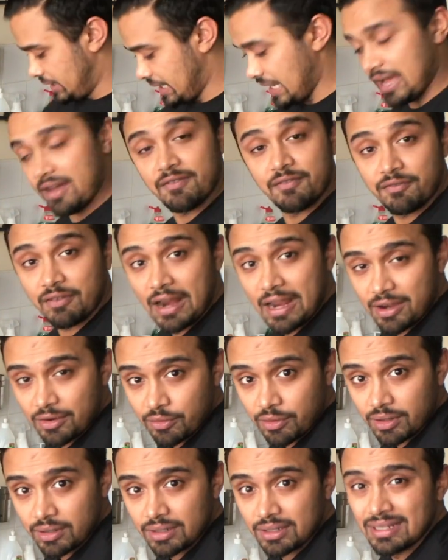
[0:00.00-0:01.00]
to get a fryer
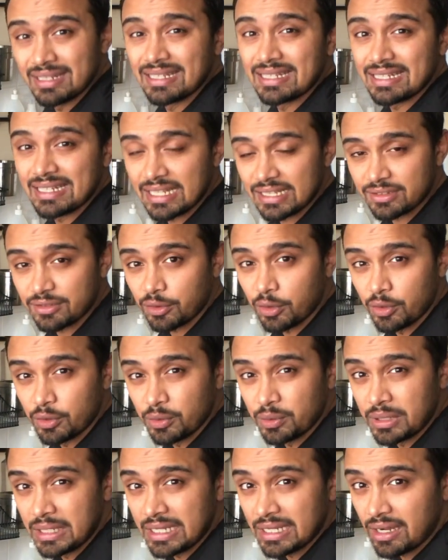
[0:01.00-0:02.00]
on, let the
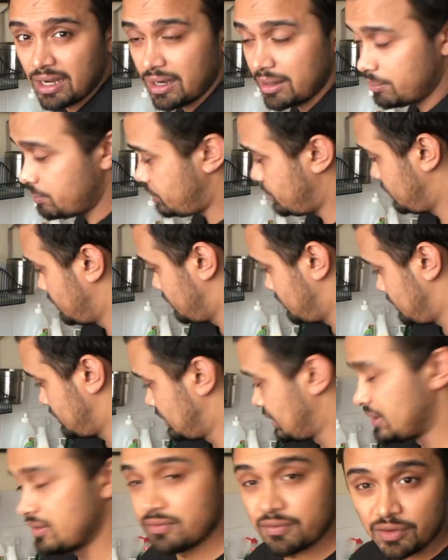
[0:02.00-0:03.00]
oil heat up
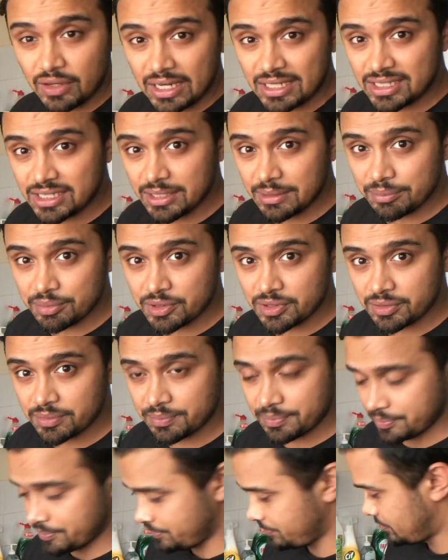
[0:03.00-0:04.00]
for our chips.
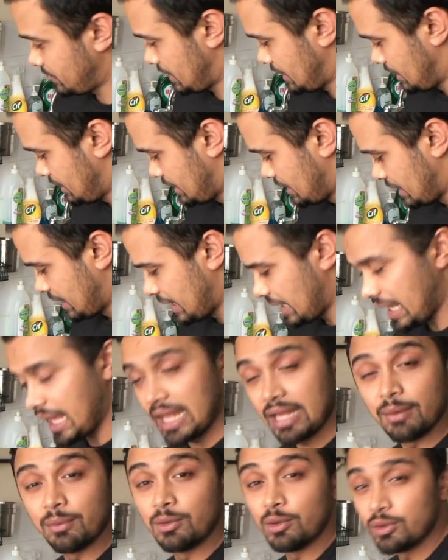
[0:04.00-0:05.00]

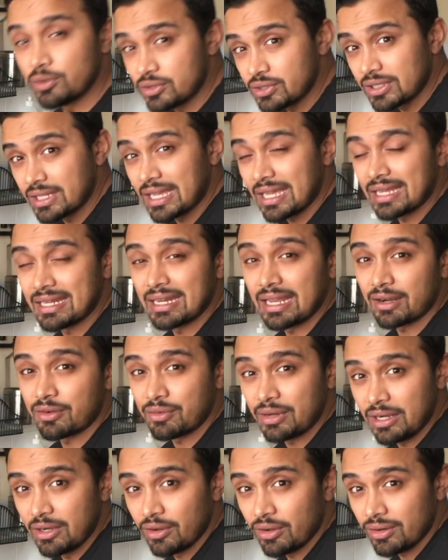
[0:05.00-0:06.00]
And then we're also getting that
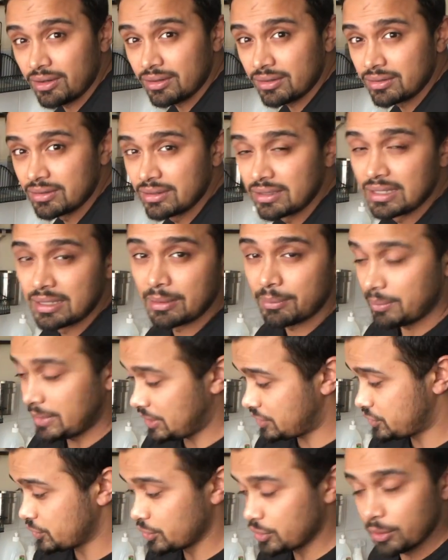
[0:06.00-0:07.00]
grill on. Make
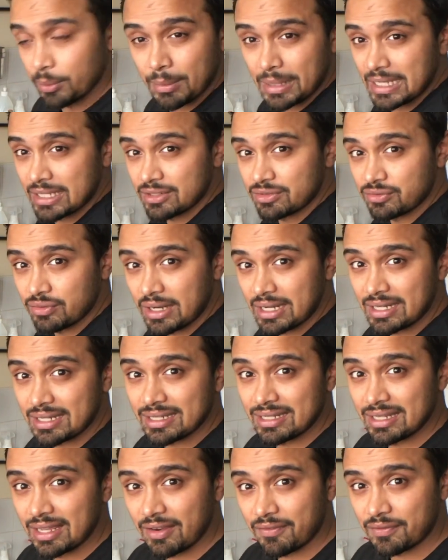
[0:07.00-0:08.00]
sure your meat is
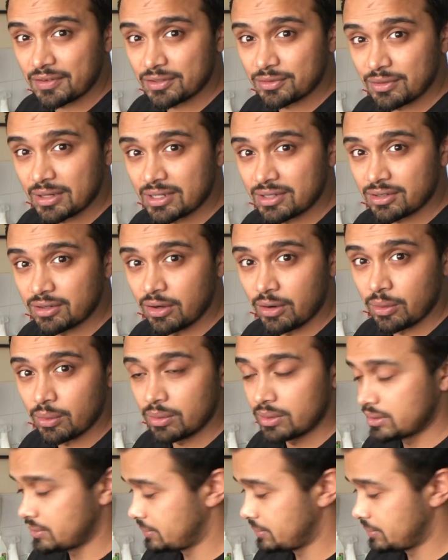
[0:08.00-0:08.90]
ready, everything's ready to go.